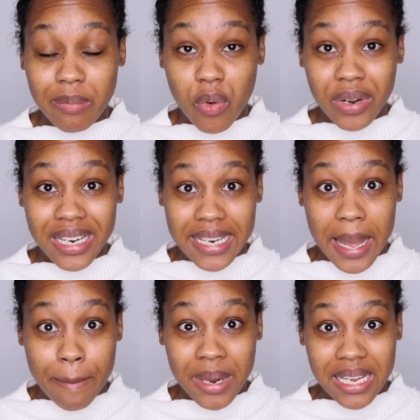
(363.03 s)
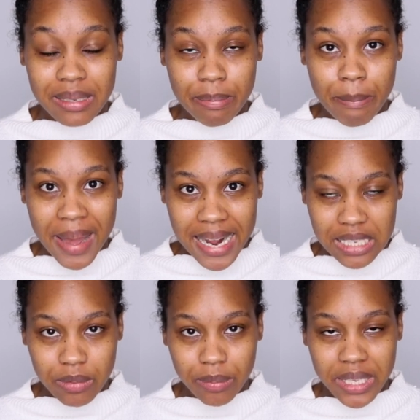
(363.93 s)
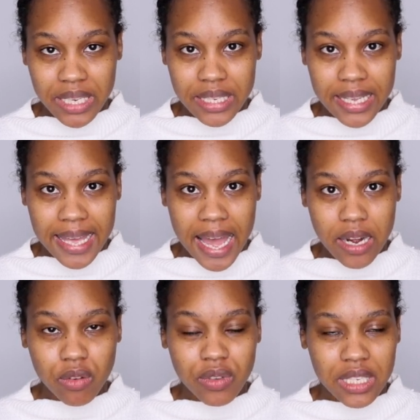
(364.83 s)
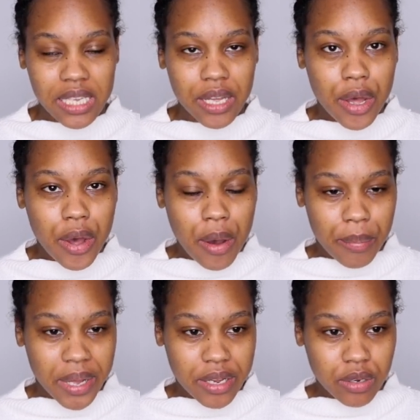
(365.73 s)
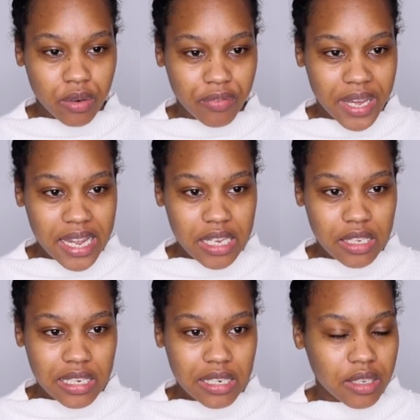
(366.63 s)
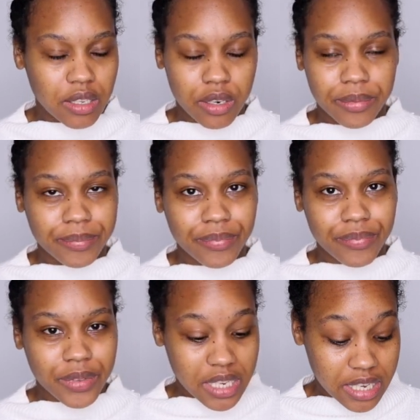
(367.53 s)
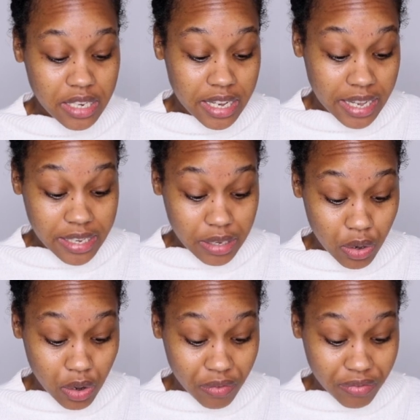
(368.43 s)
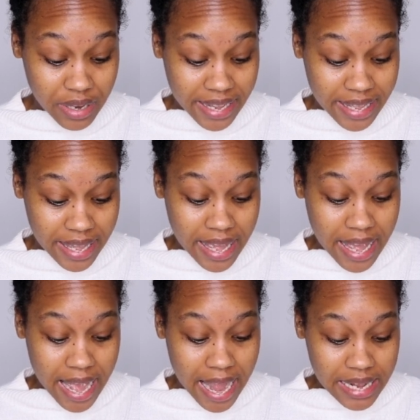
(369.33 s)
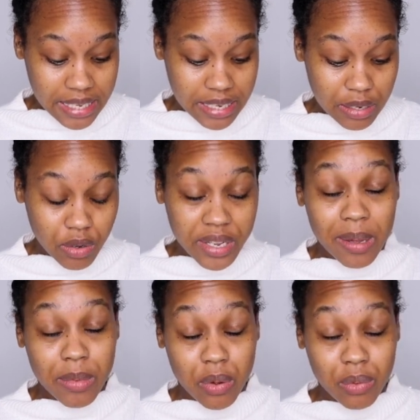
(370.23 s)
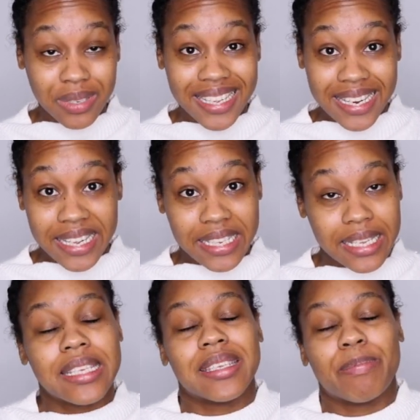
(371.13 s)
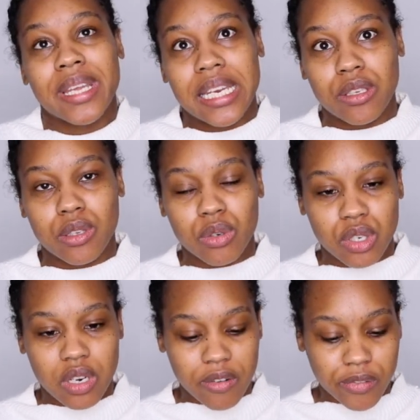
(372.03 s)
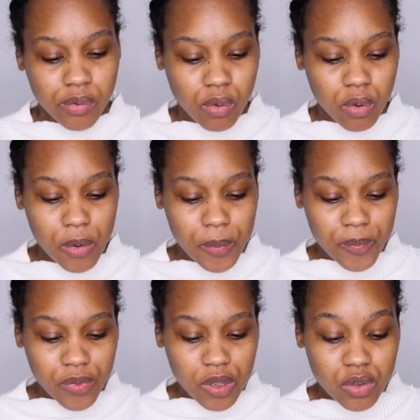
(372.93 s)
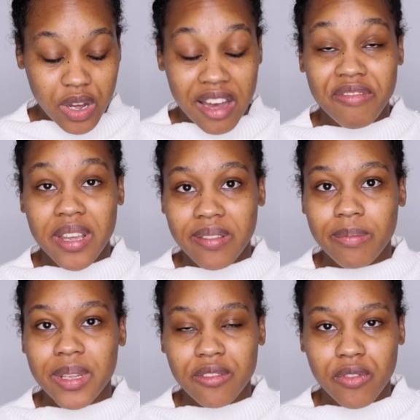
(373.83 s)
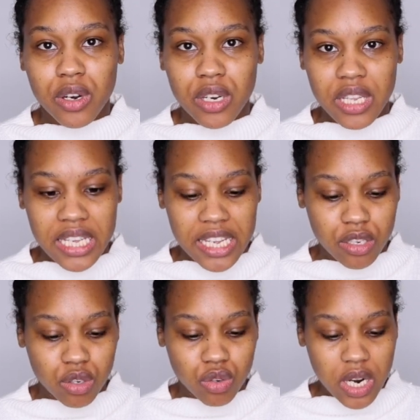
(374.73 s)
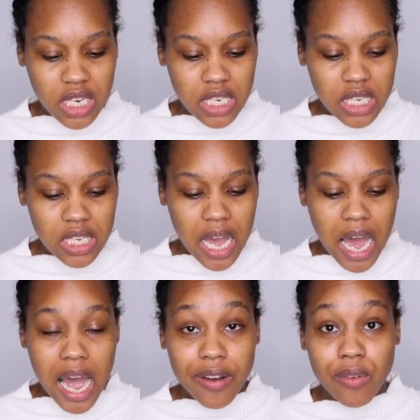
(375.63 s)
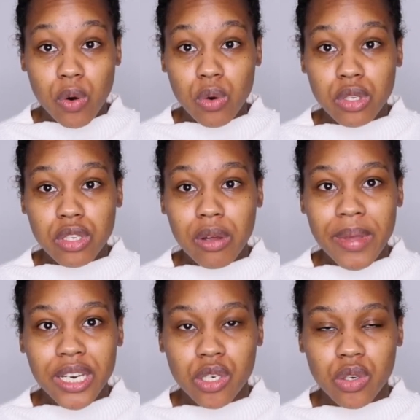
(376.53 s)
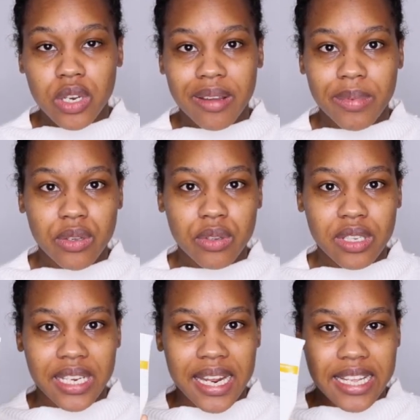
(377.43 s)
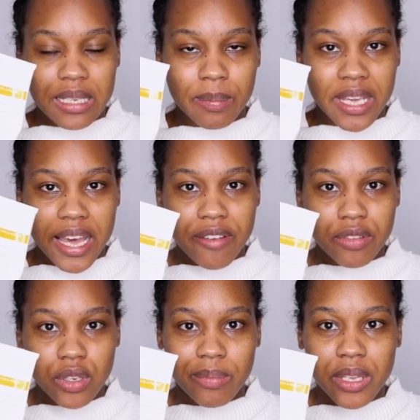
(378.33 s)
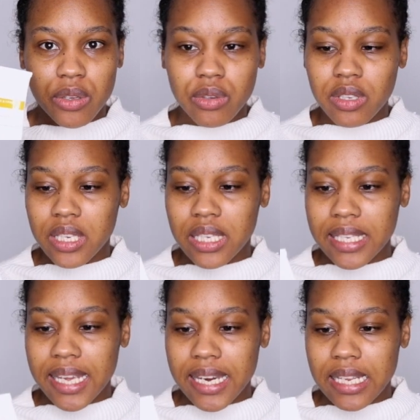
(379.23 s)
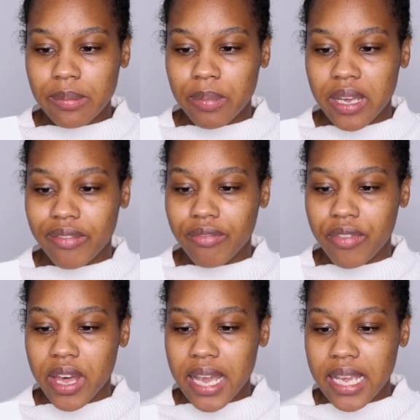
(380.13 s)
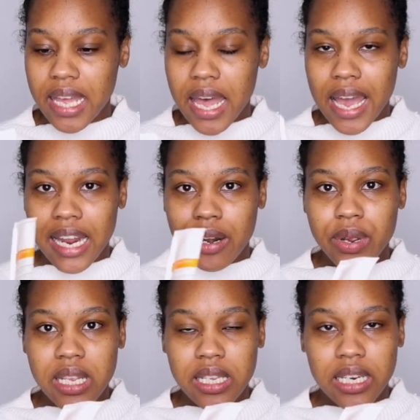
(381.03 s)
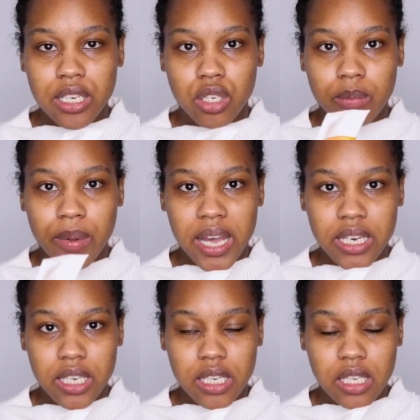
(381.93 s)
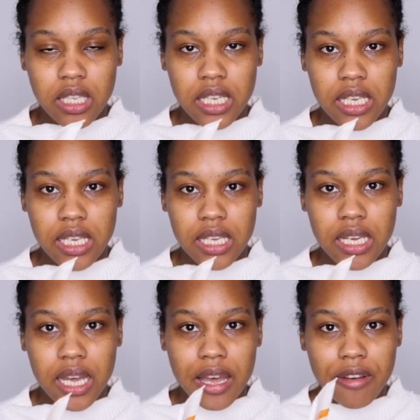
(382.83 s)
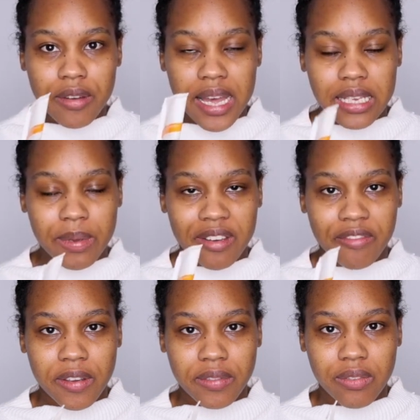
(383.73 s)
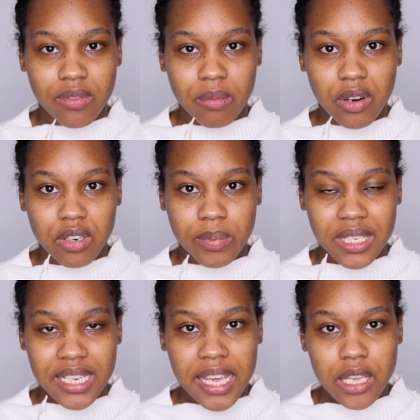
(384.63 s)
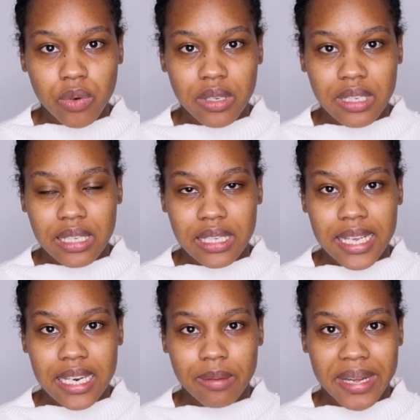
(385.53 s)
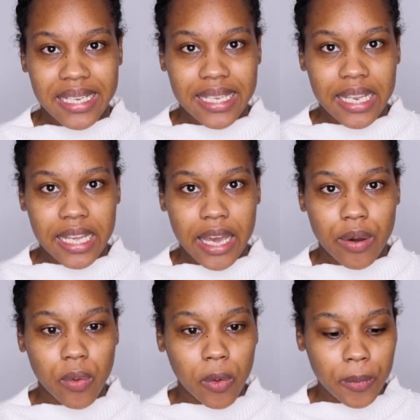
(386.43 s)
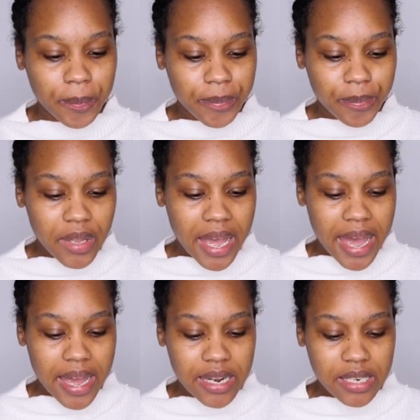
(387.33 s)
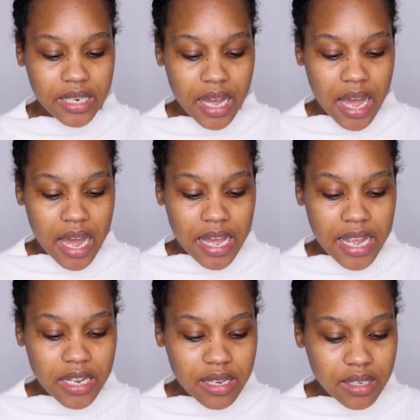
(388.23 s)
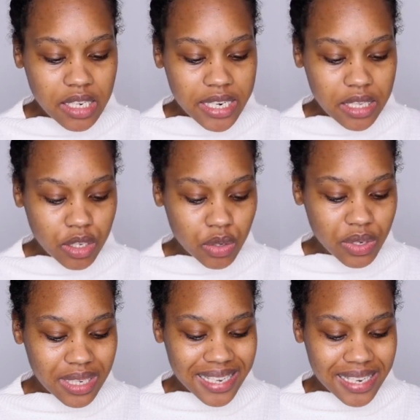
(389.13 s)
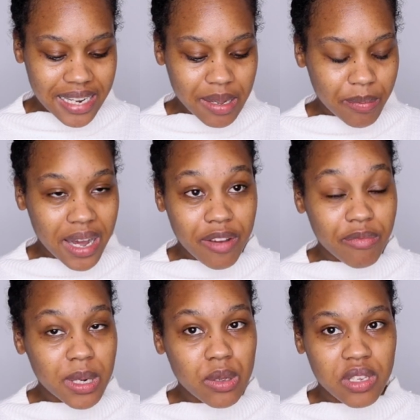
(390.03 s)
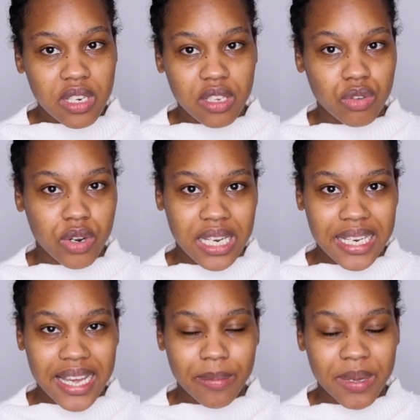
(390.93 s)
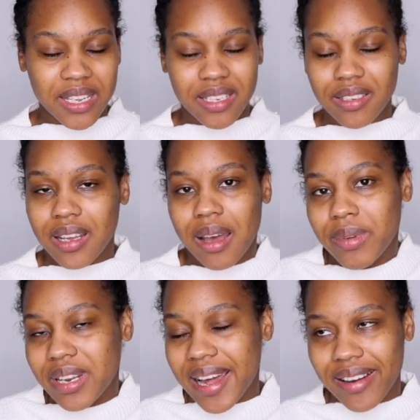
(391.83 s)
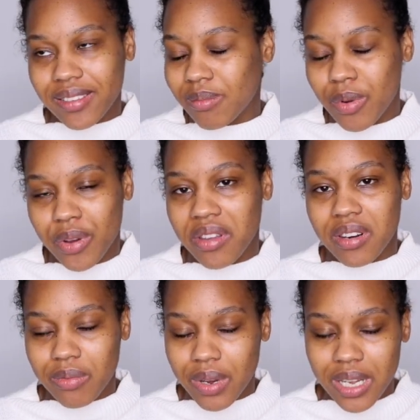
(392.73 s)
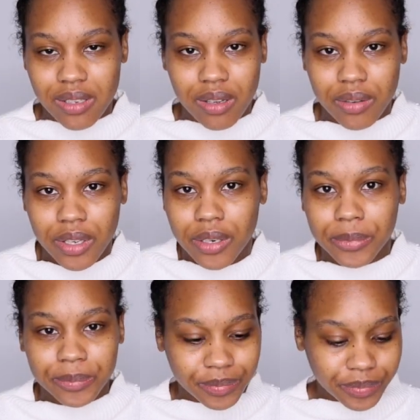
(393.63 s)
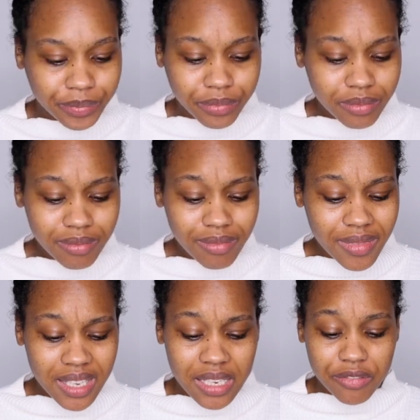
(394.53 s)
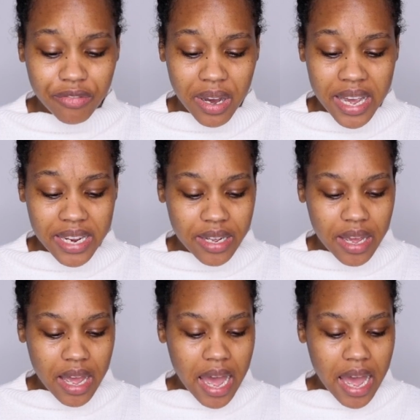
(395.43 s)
more than 10 minutes maximum, because it can obviously burn your face, and you know, it is a lot of like acid and a lot of chemicals in this. It is a peeling solution after all, so I've definitely been following the instructions. I've also made sure that I've been using an SPF, so I've been using the Skin SPF 30, and I recently just purchased the SPF 50 from La Roche-Posay. You would have seen it in my skincare haul, and it does suggest to use this at night, but I've been using this during the day because I'm in the house, I'm not going anywhere, so you know, it's fine.